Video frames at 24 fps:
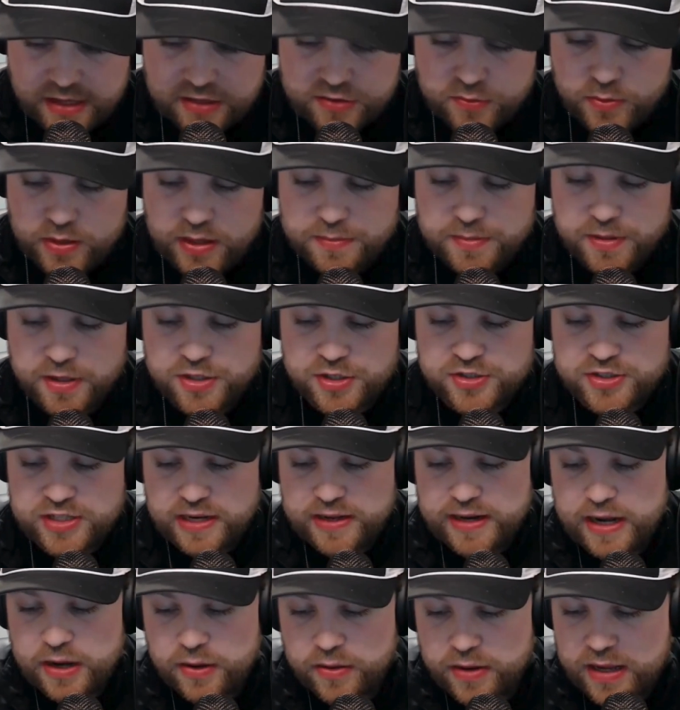what I'm going to shout
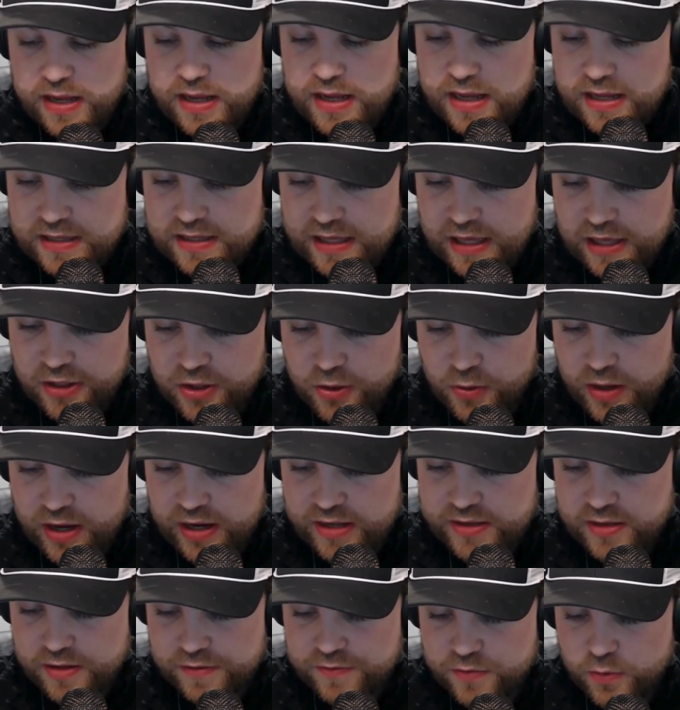out Kalu
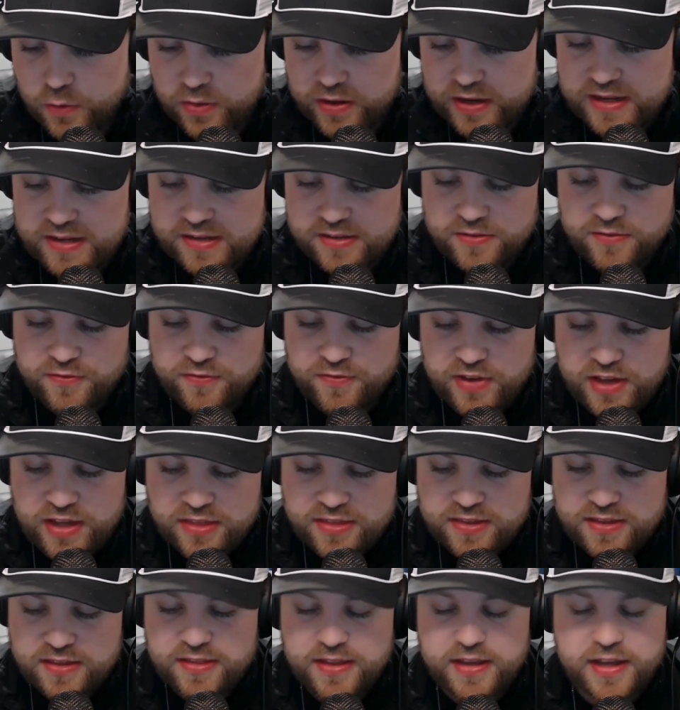Anya for. He is 5th
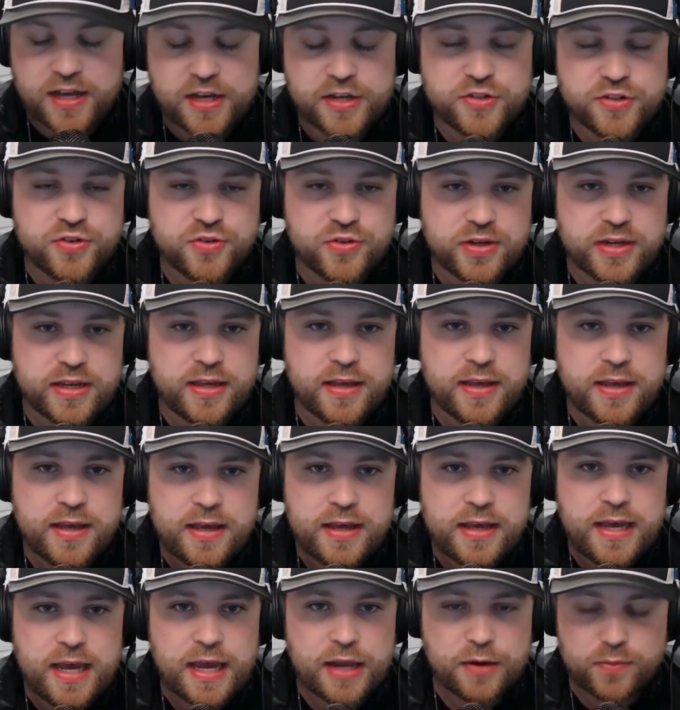in the country
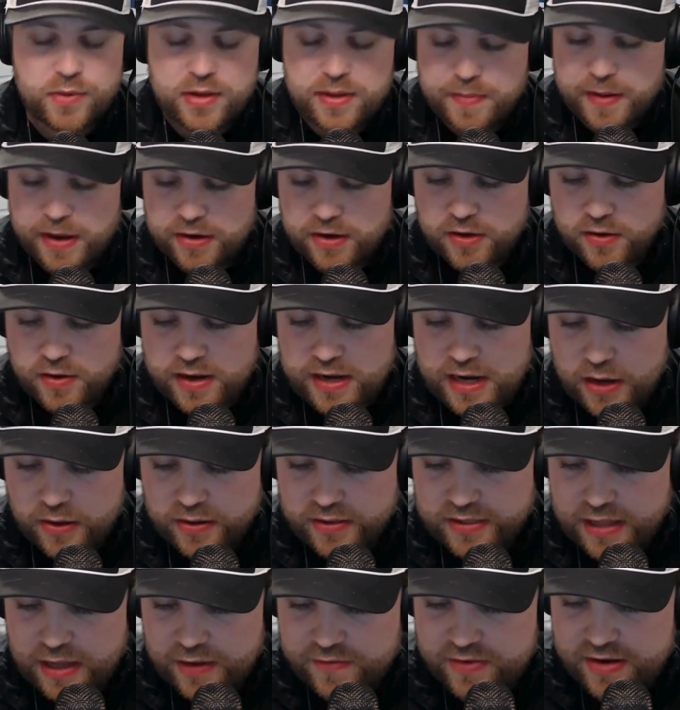in rebounding right now,
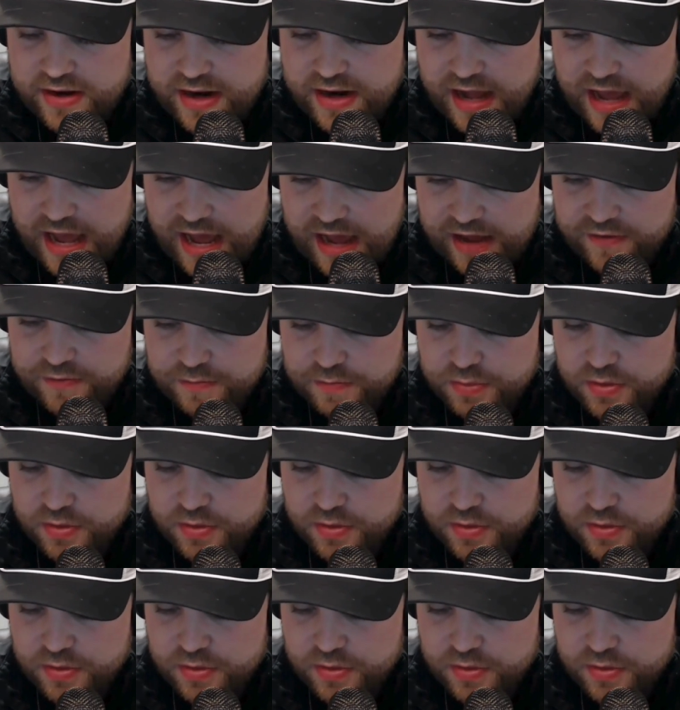11.5 per